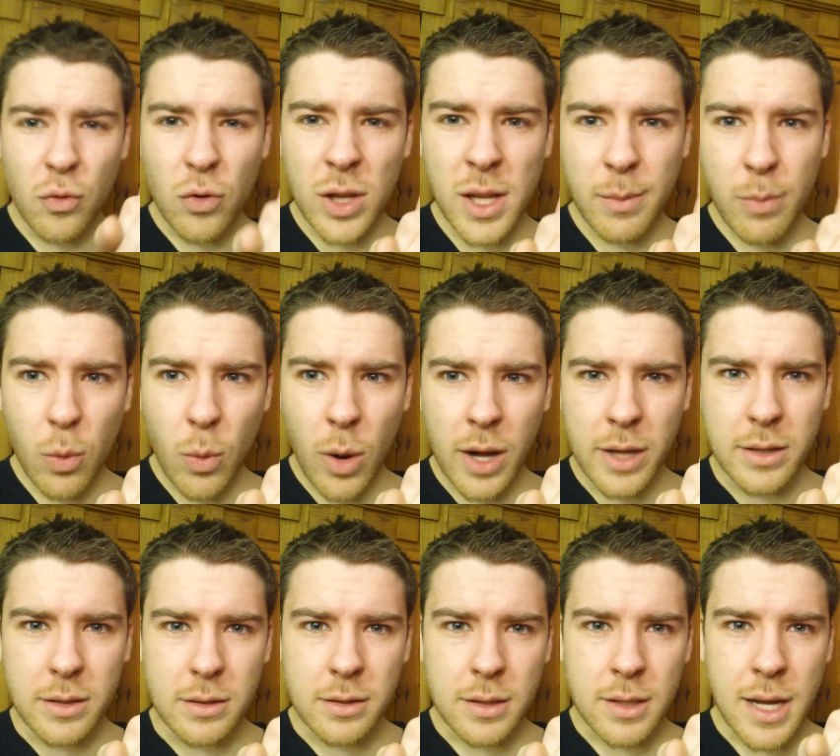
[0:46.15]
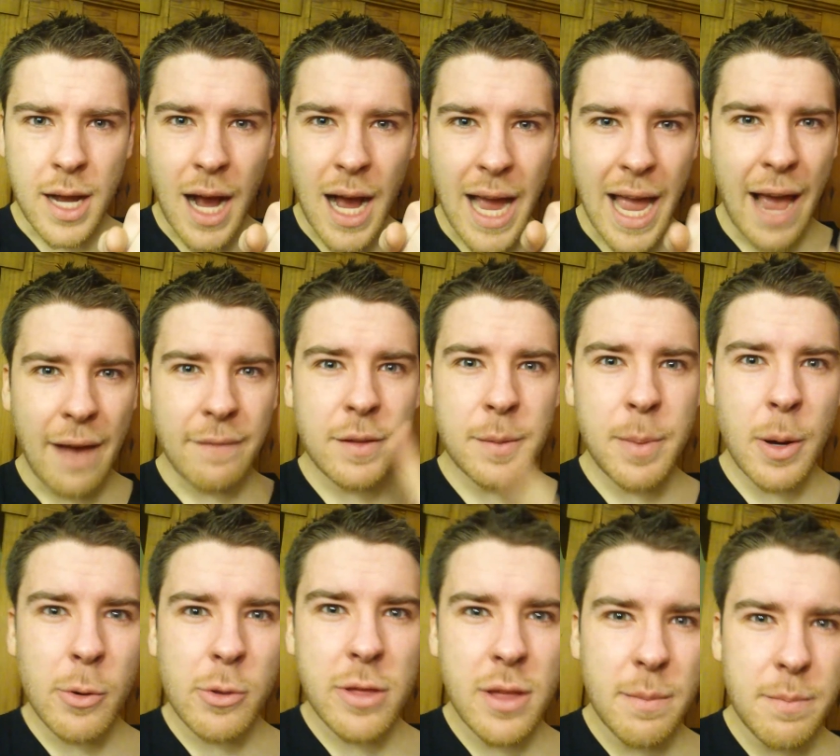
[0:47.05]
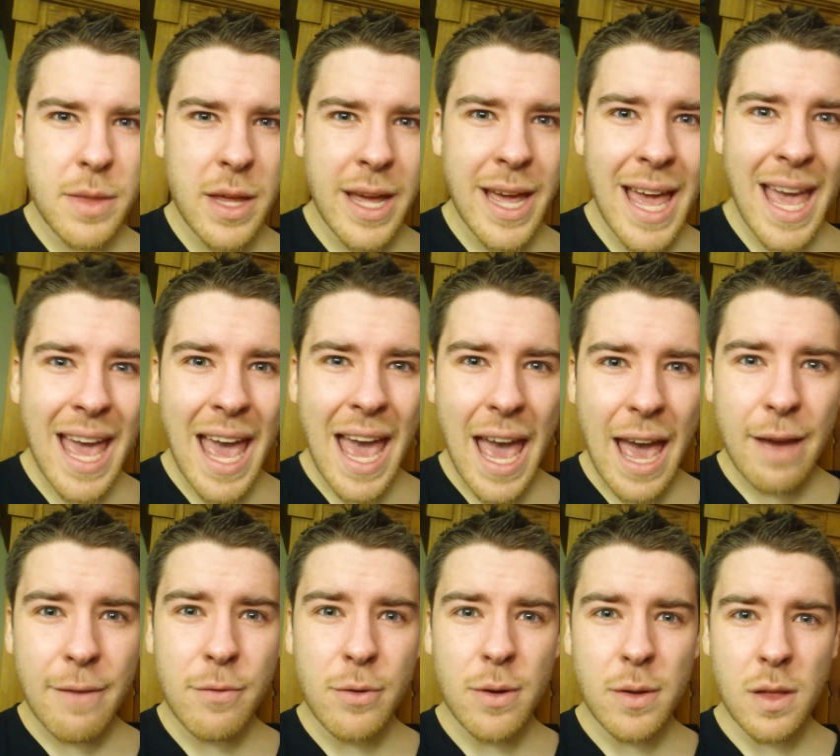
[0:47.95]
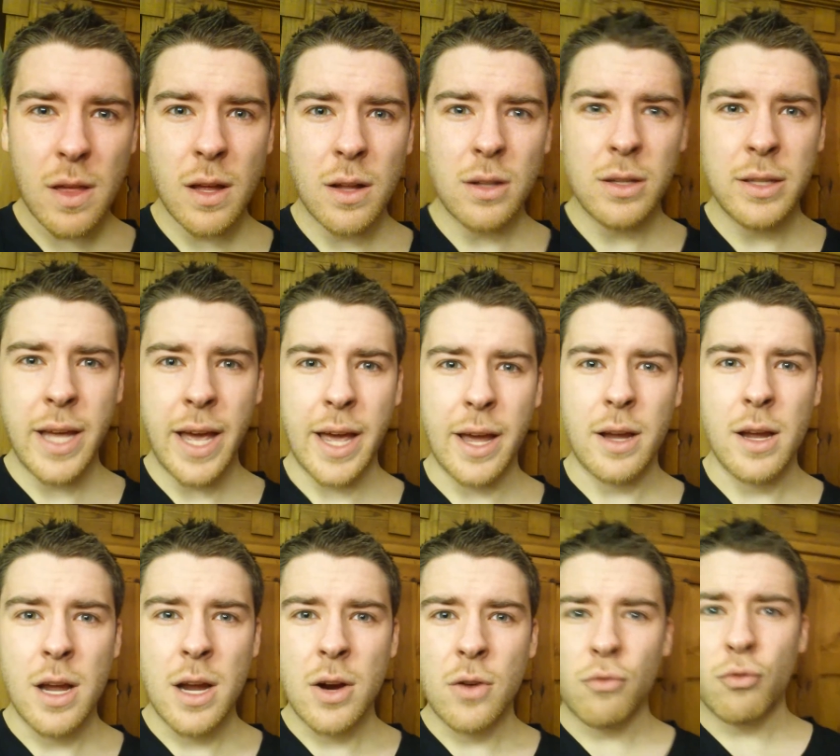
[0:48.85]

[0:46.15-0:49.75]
Rule number one, I have to post something every single day.